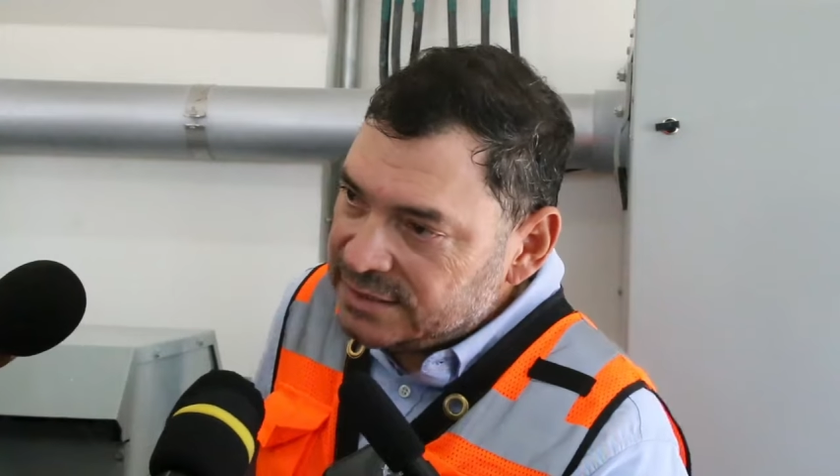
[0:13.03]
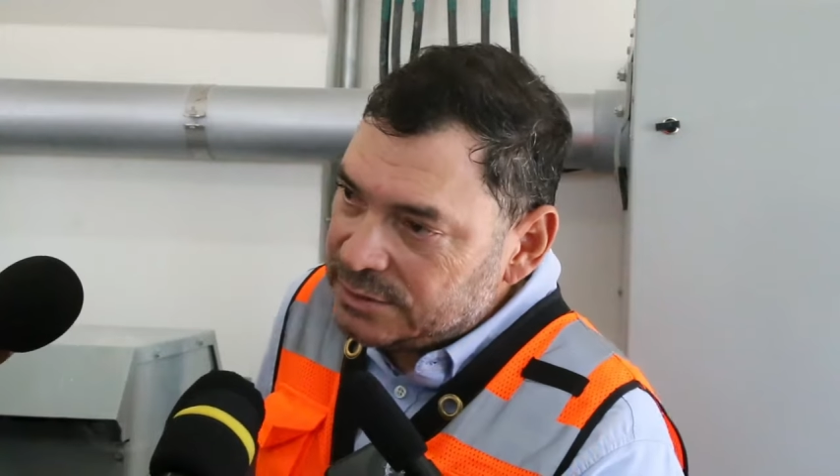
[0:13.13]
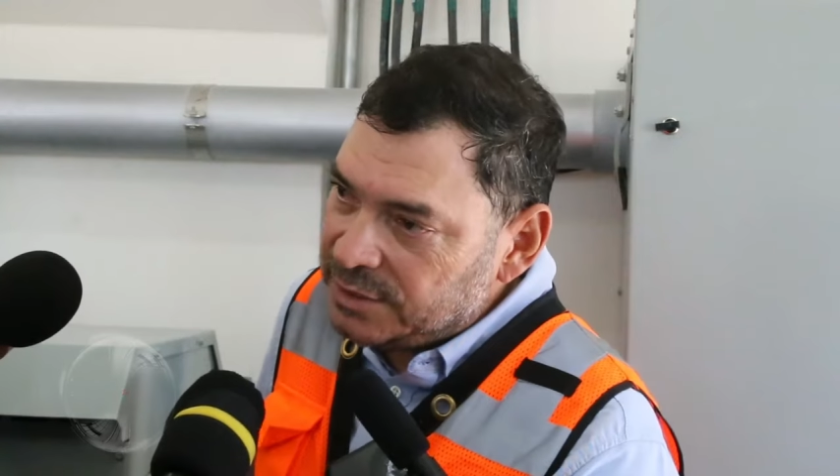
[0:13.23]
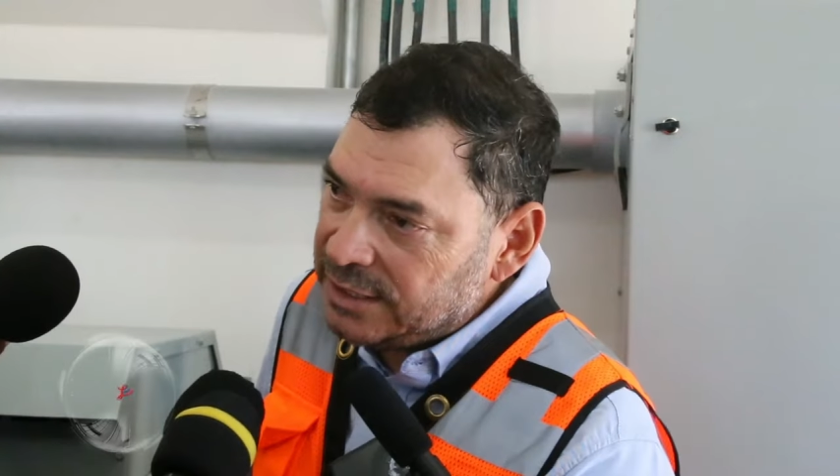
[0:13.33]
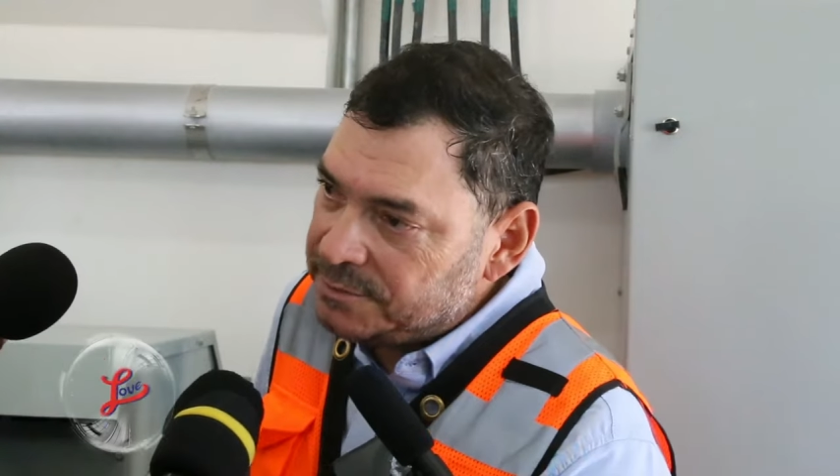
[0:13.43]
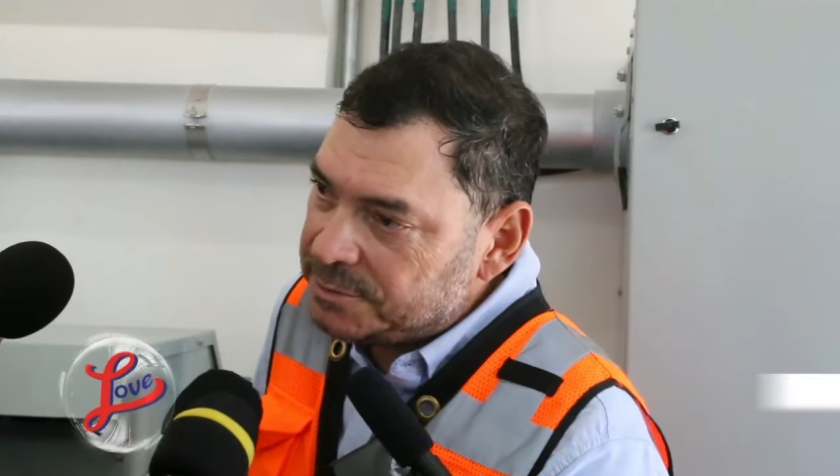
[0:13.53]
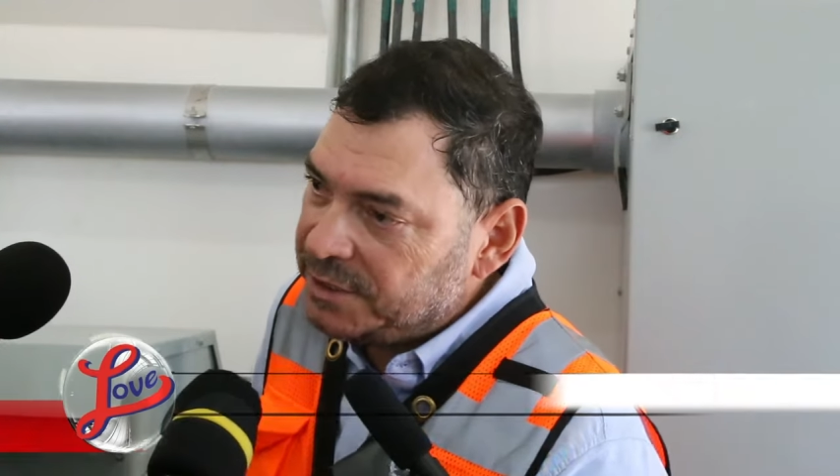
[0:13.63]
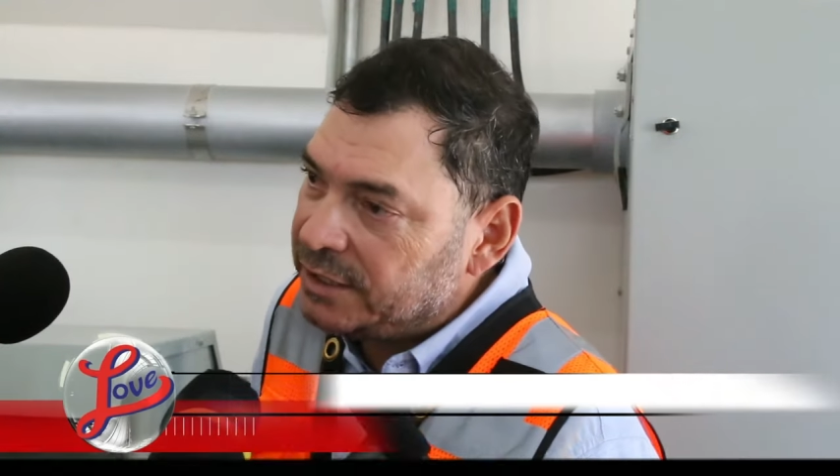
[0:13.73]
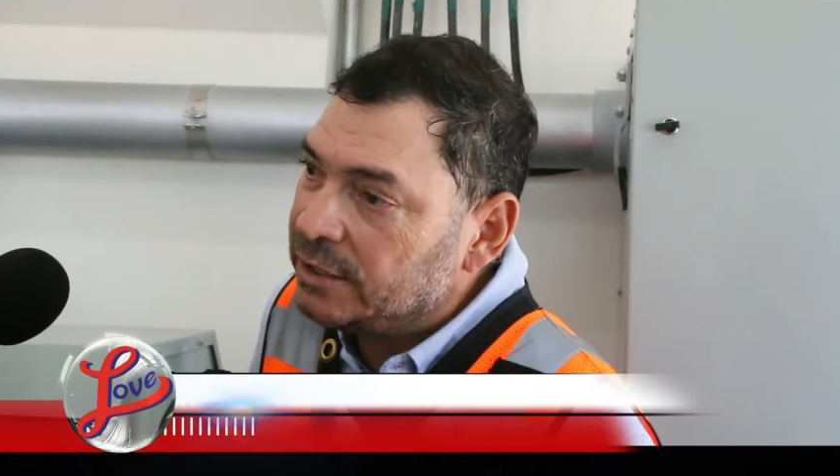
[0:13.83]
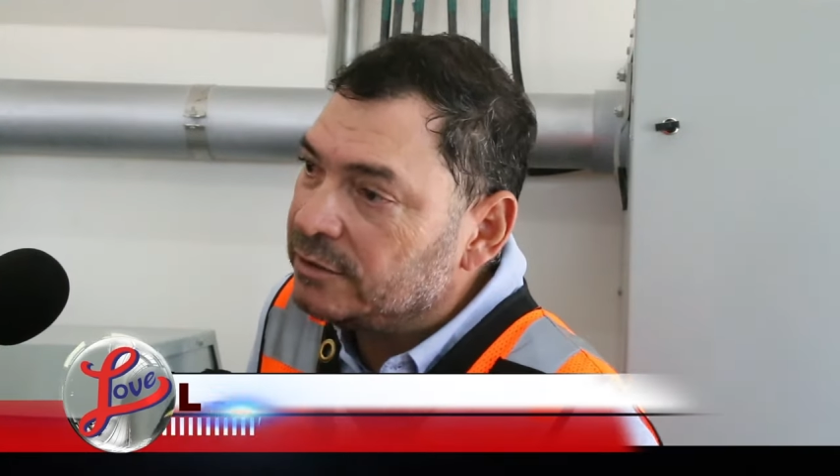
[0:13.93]
is the one I'm
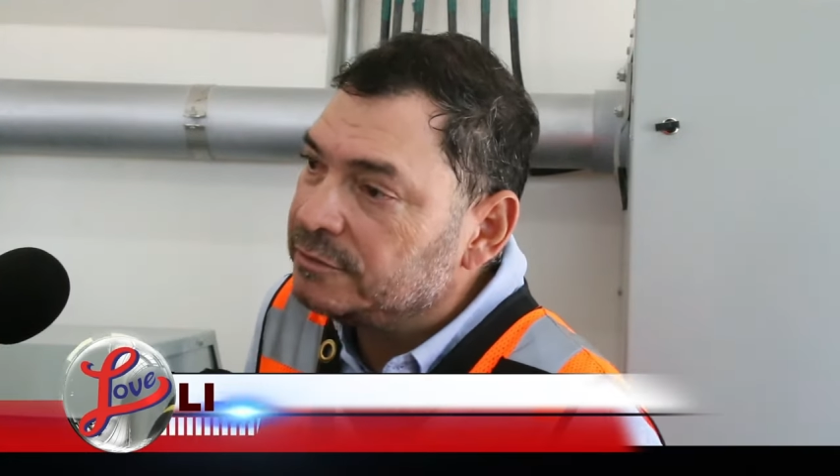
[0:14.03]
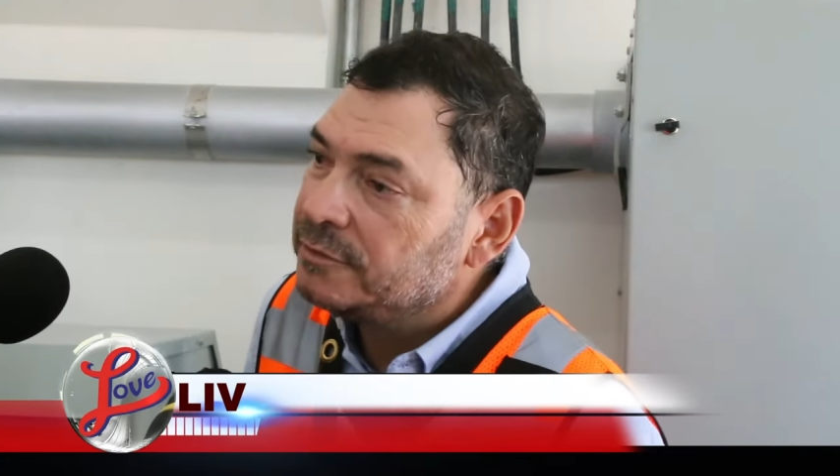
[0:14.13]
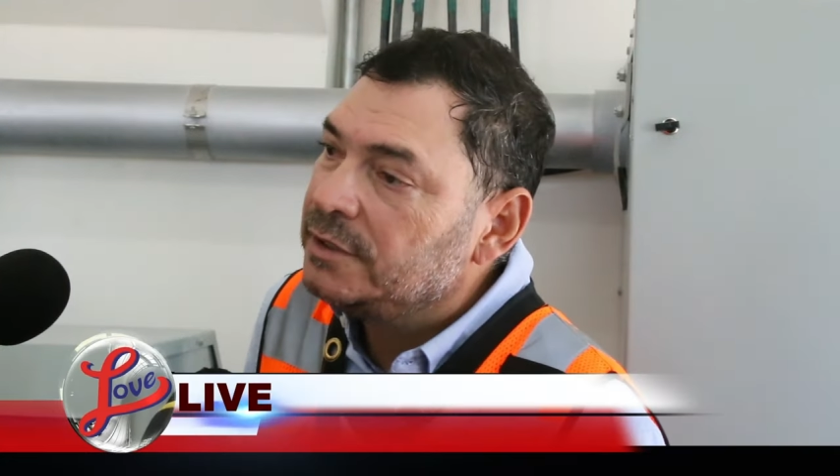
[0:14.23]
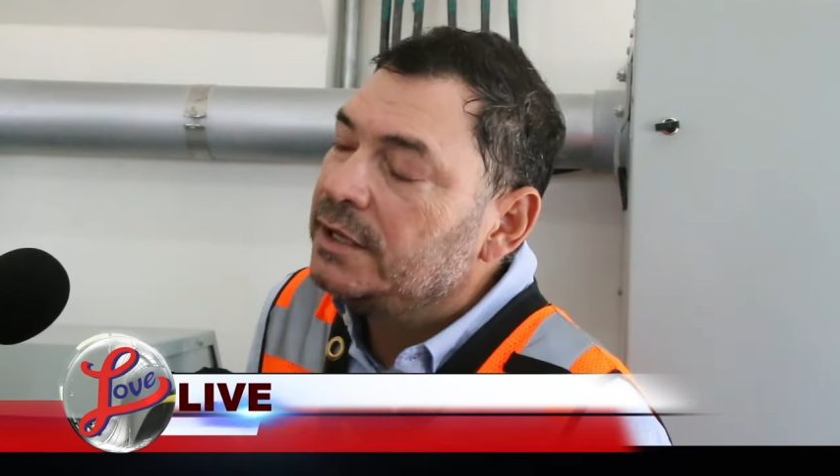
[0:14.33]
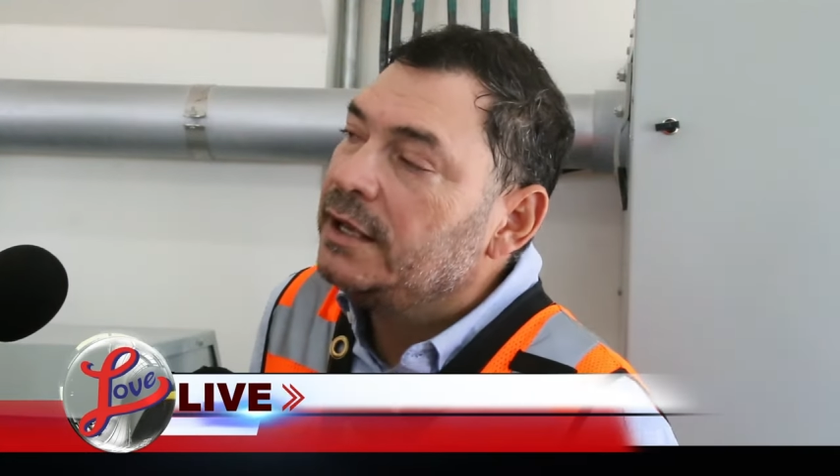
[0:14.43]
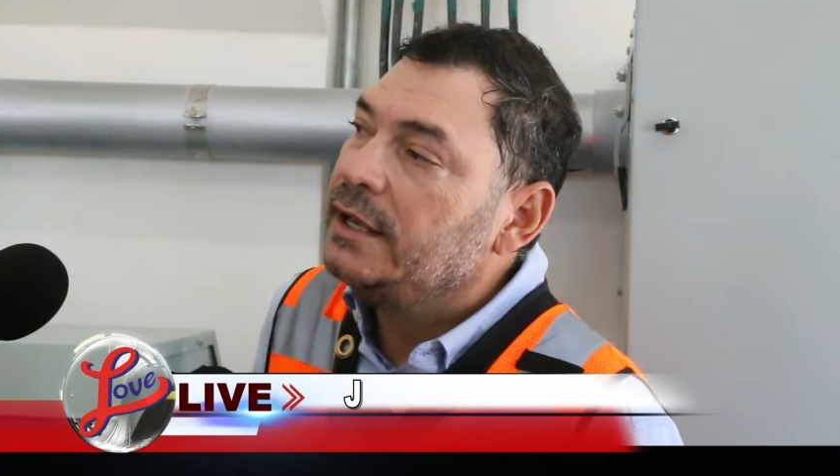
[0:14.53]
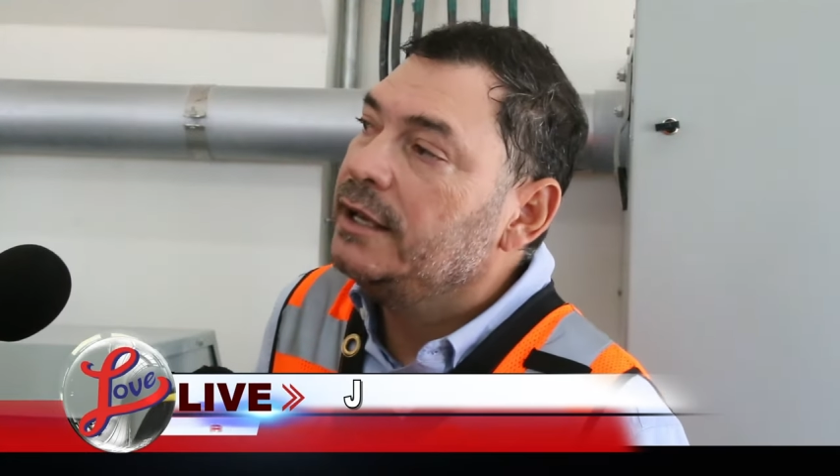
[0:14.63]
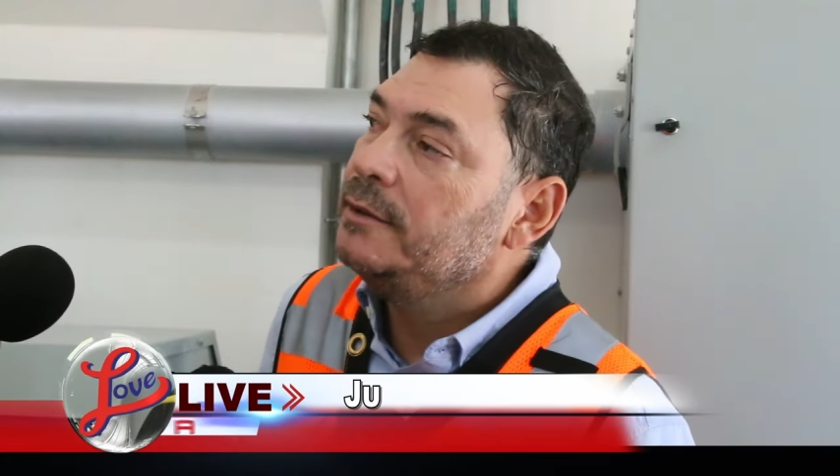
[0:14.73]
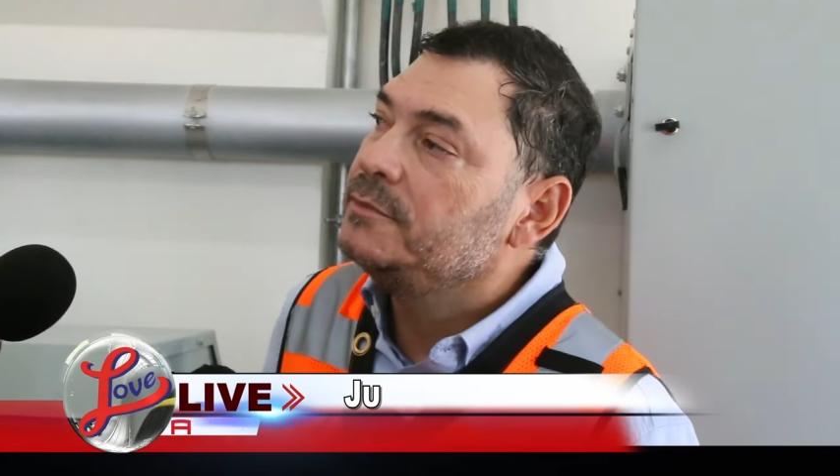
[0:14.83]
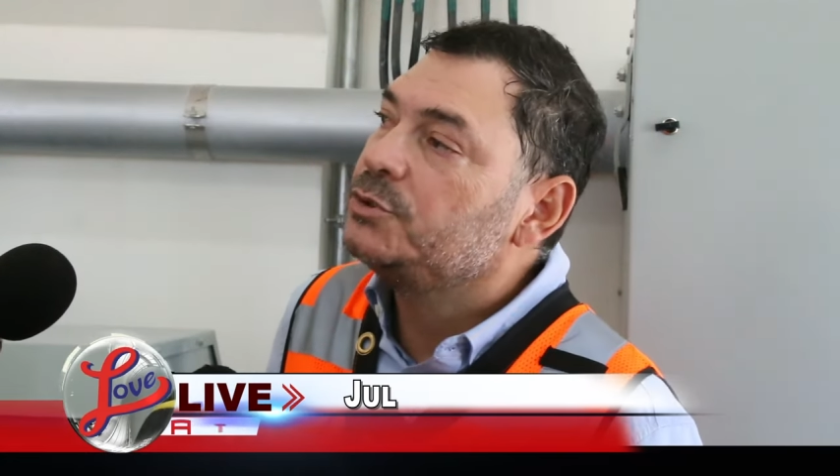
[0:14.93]
speaking of.
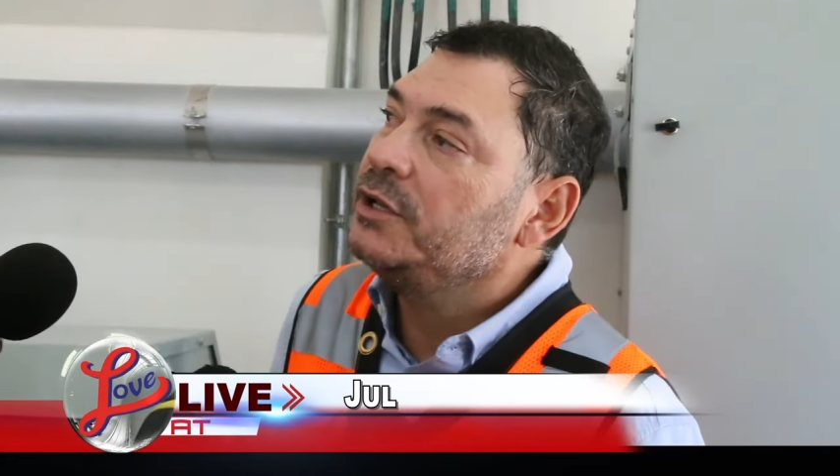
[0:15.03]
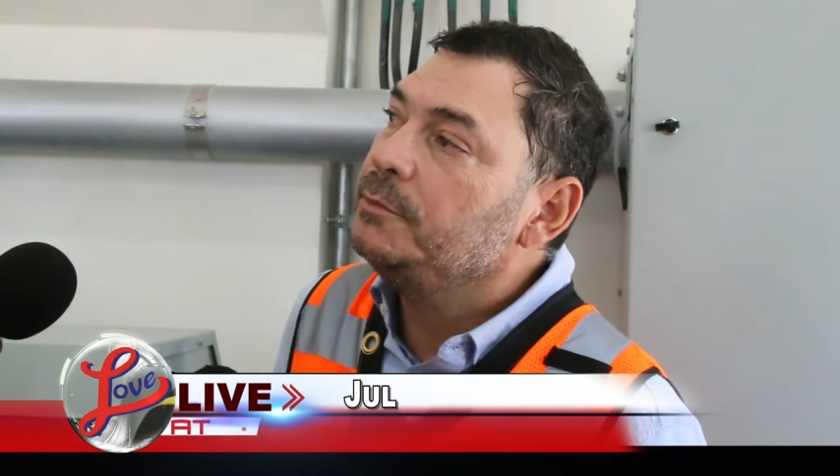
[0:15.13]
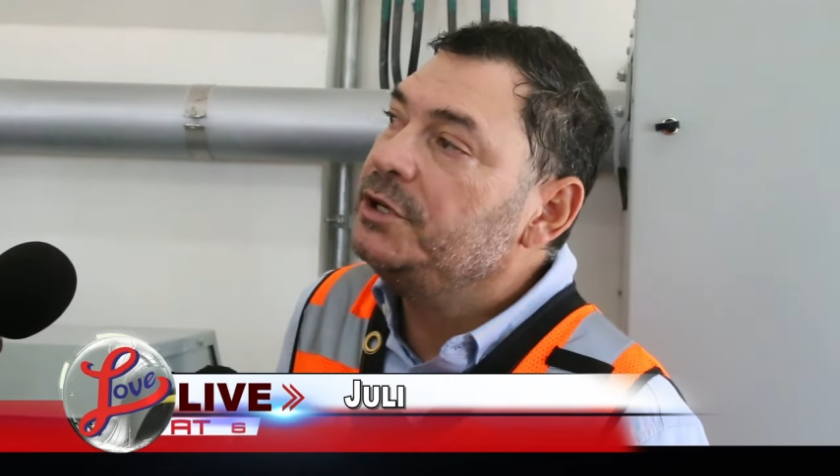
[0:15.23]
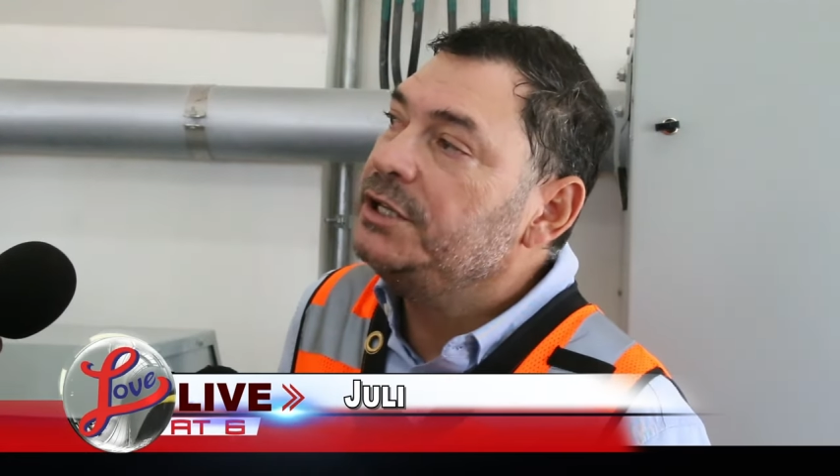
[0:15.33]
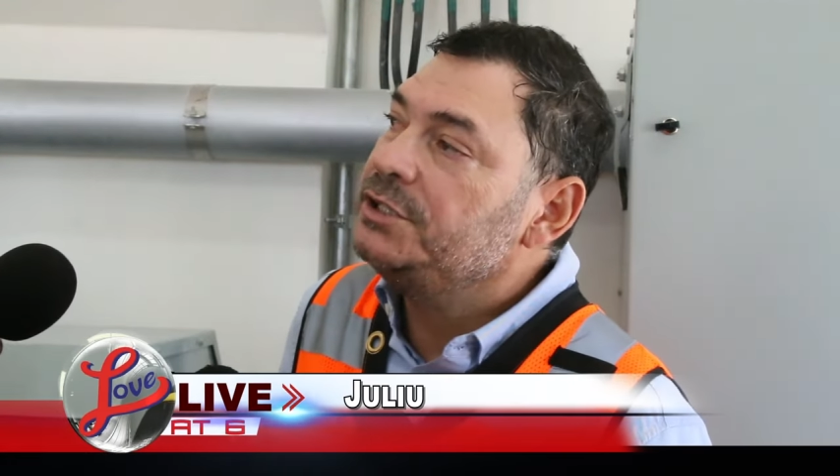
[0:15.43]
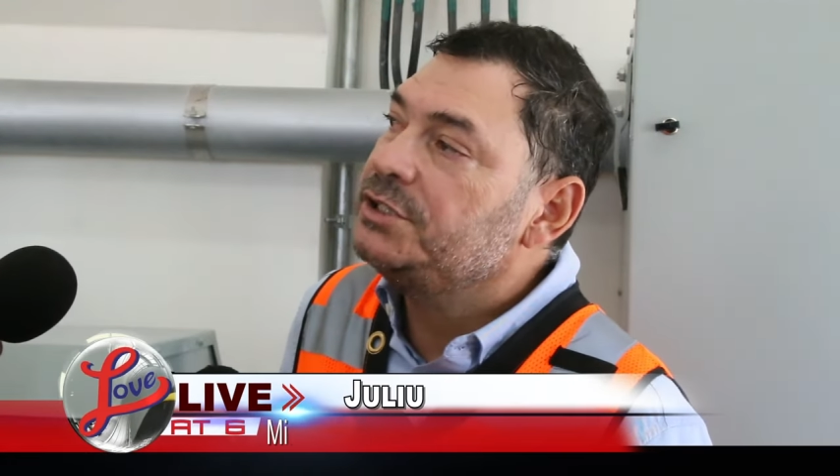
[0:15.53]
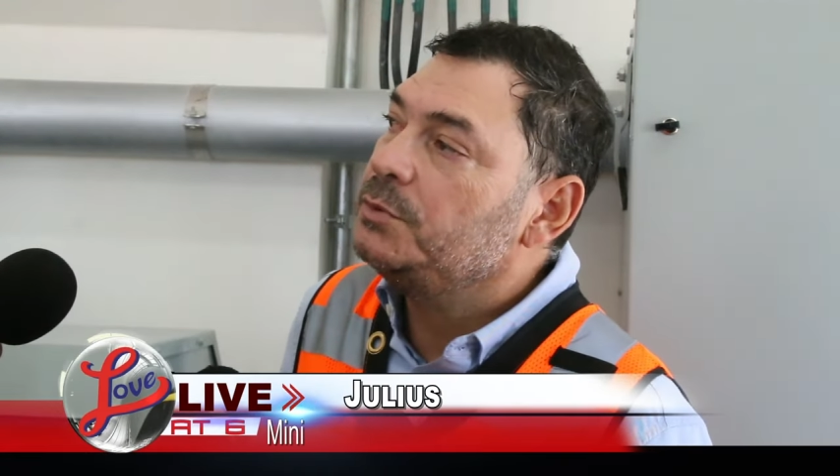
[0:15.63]
Swing Bridge,